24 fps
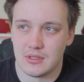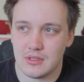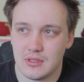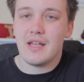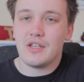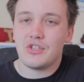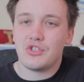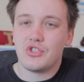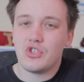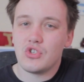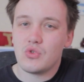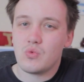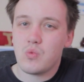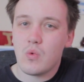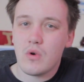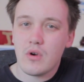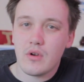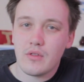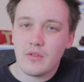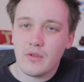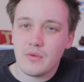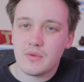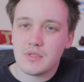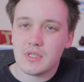It's just
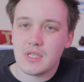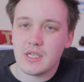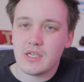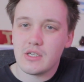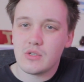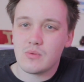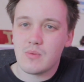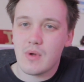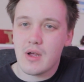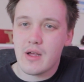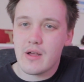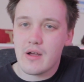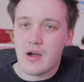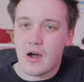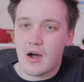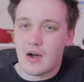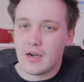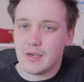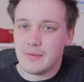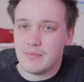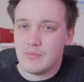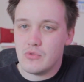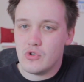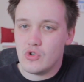one of those things where
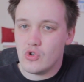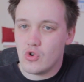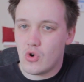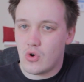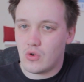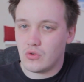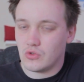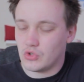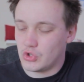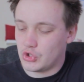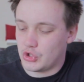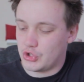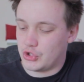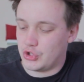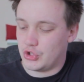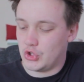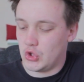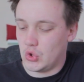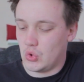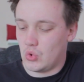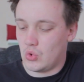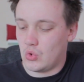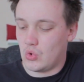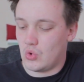I'm not
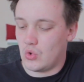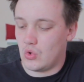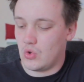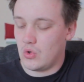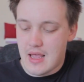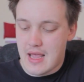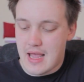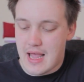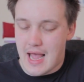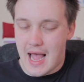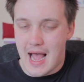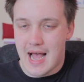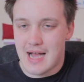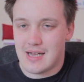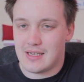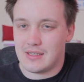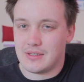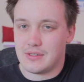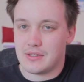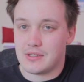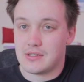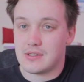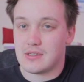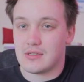sure it
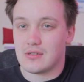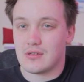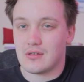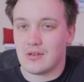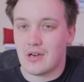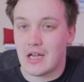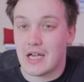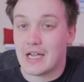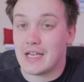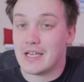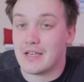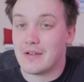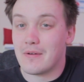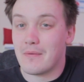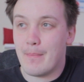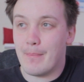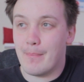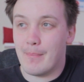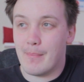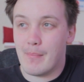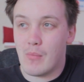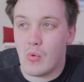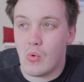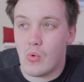has, like,
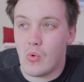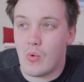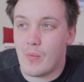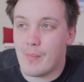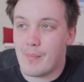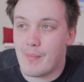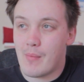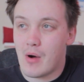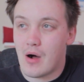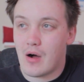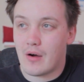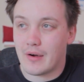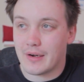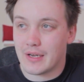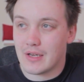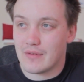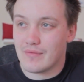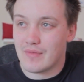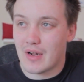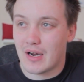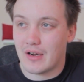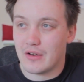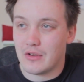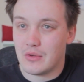more market
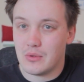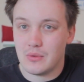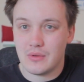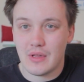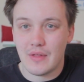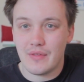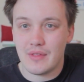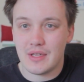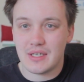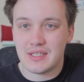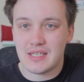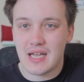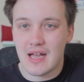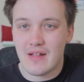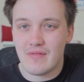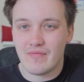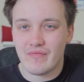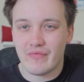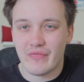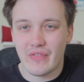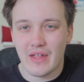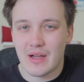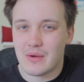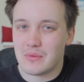value than the
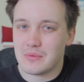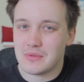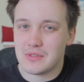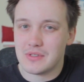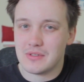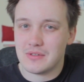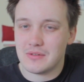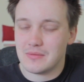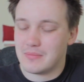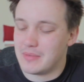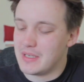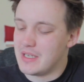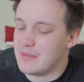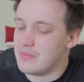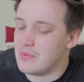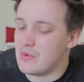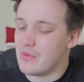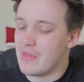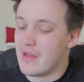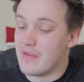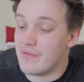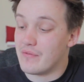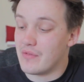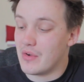10,000 people
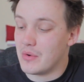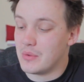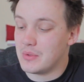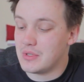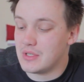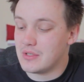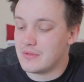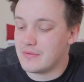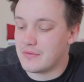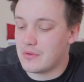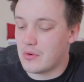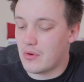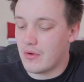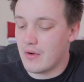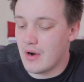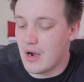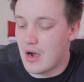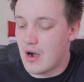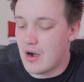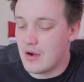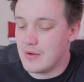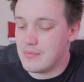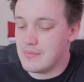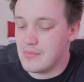that voted for it.
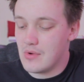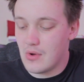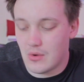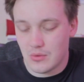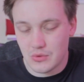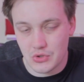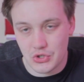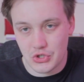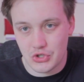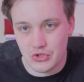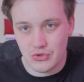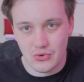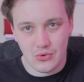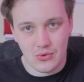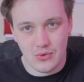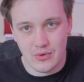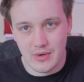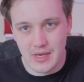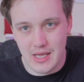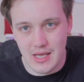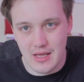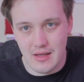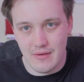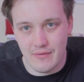I'm not
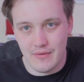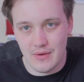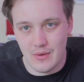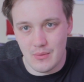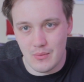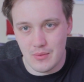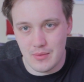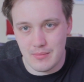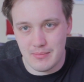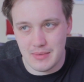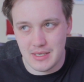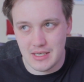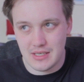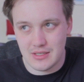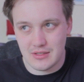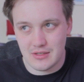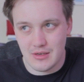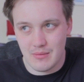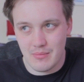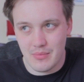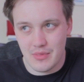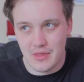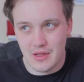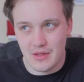sure if it would be
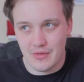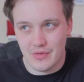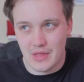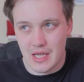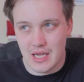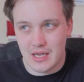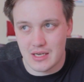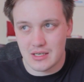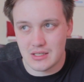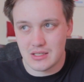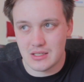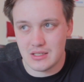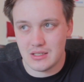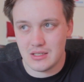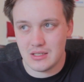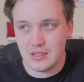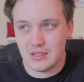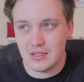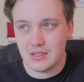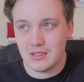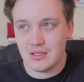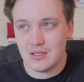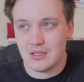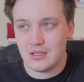something that
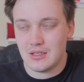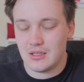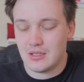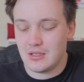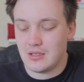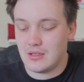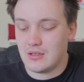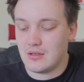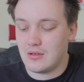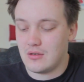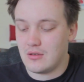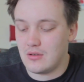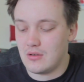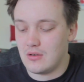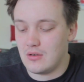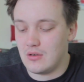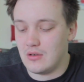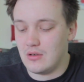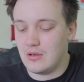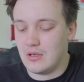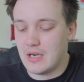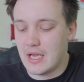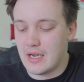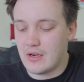
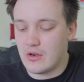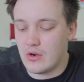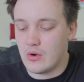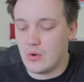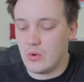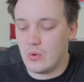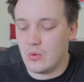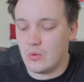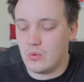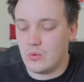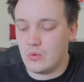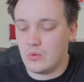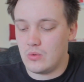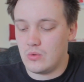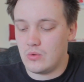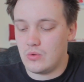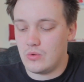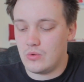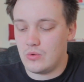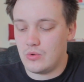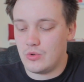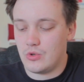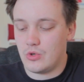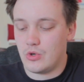Lego
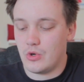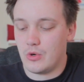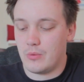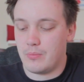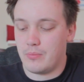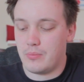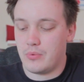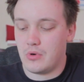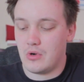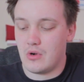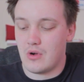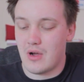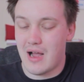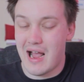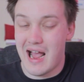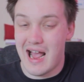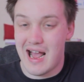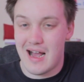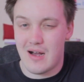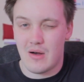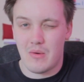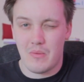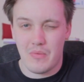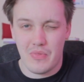could put
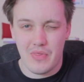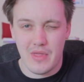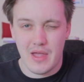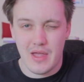out